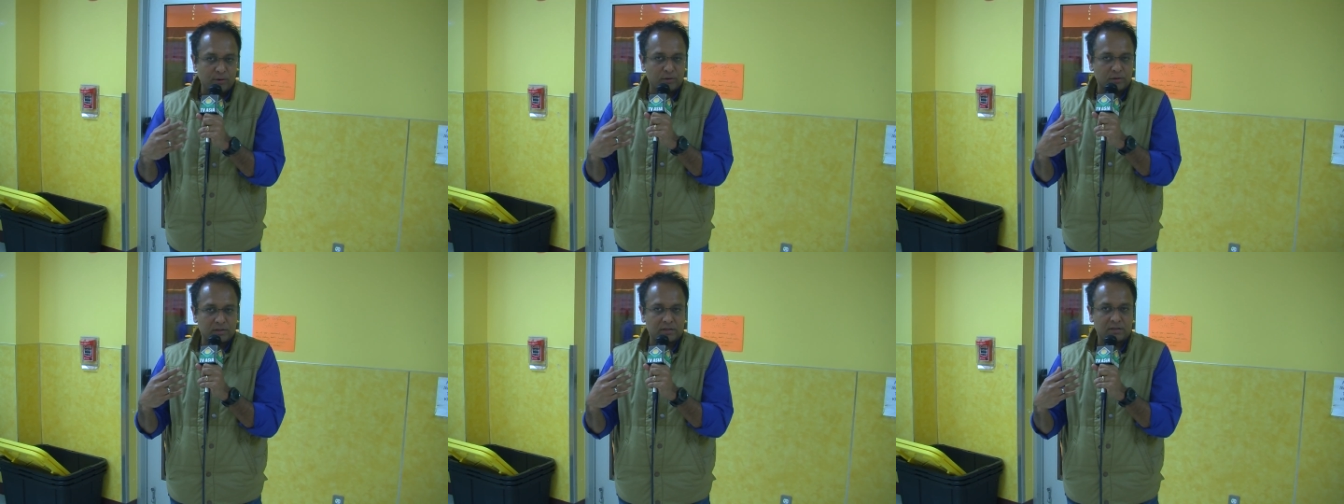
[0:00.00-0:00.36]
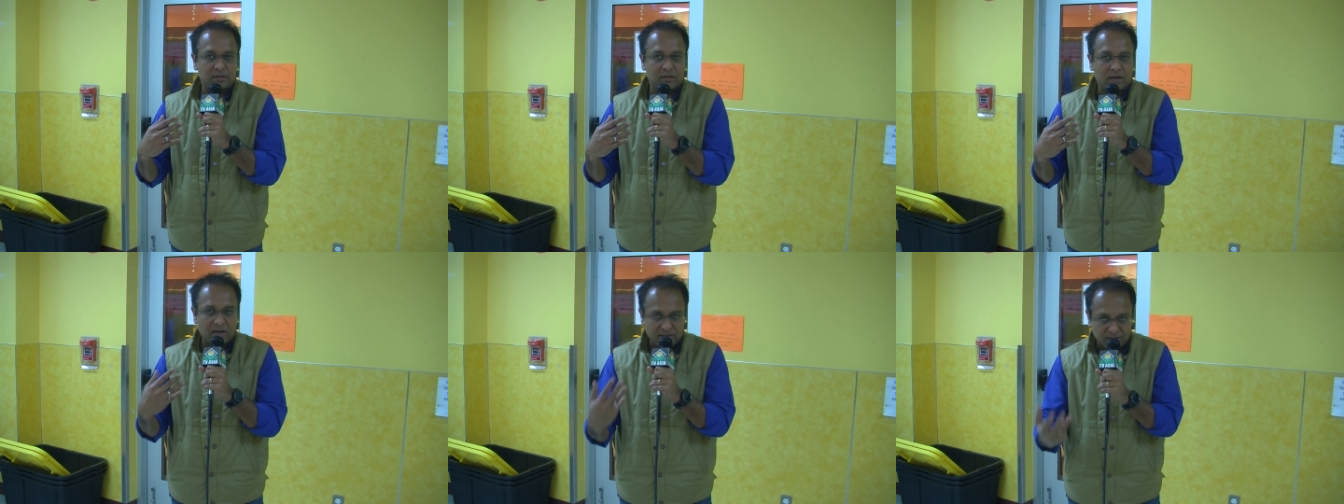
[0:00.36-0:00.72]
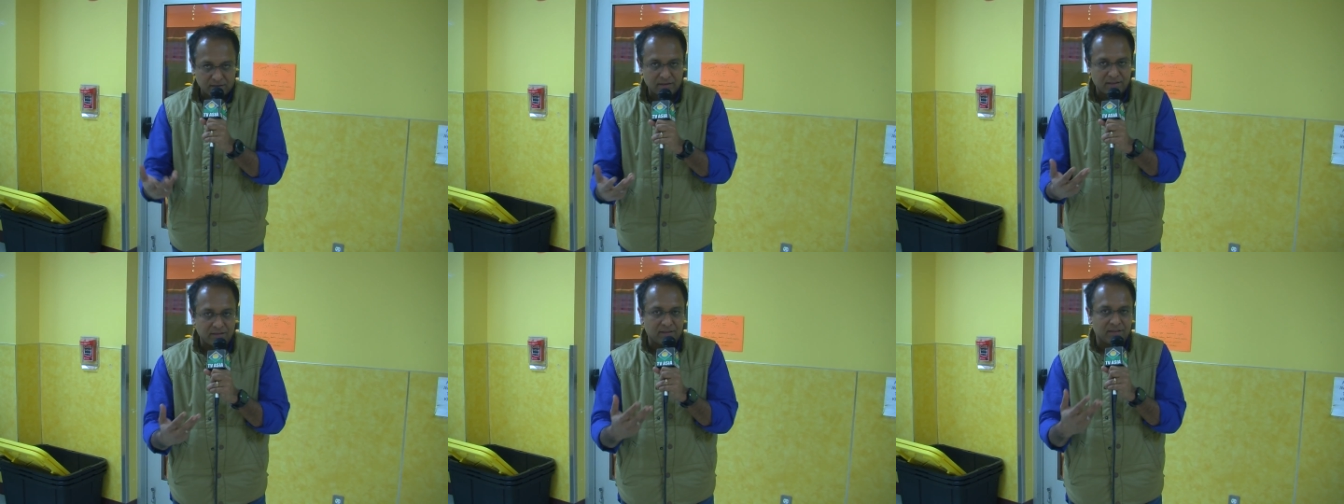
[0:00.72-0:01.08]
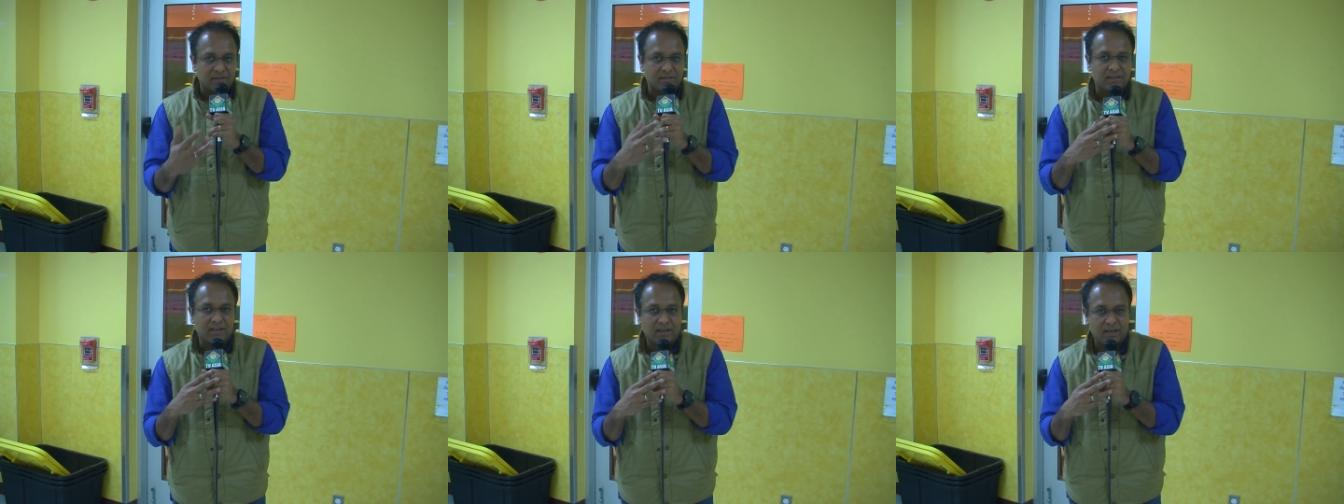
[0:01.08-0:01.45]
who has attended
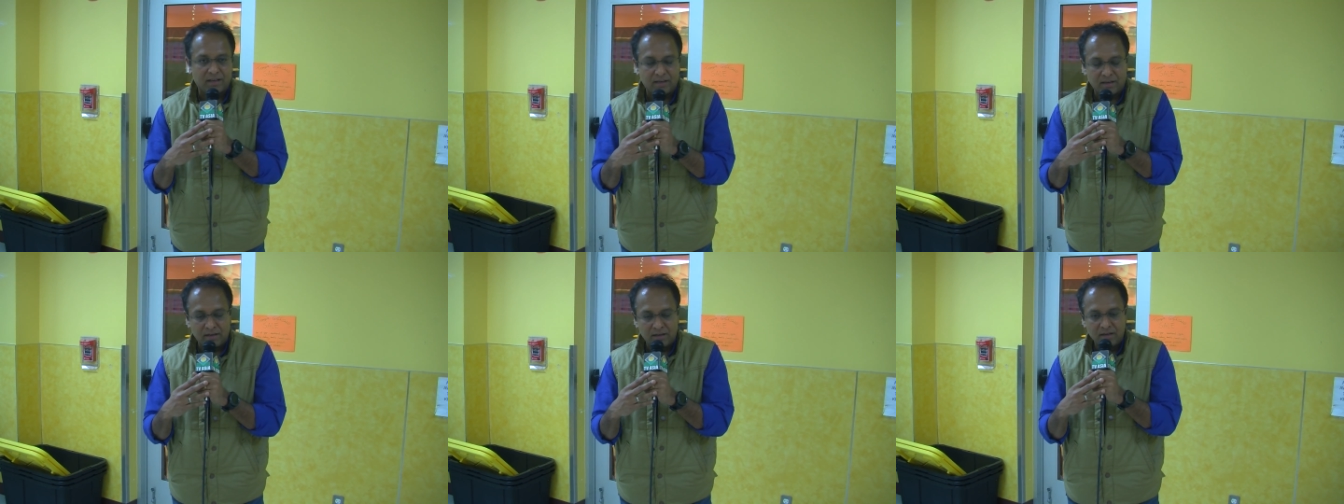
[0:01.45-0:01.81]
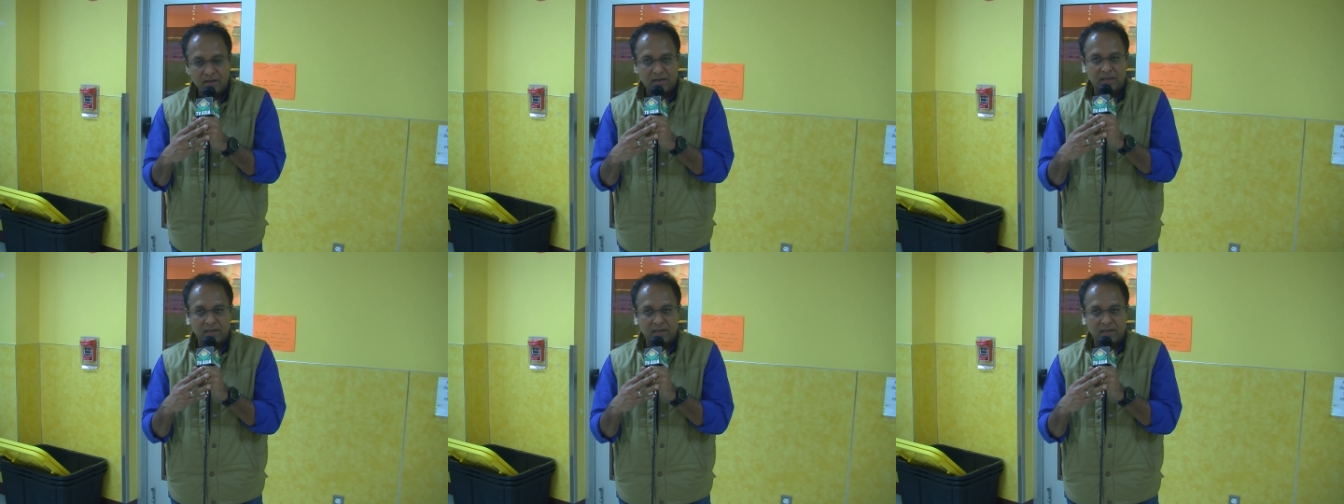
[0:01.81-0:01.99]
this uh,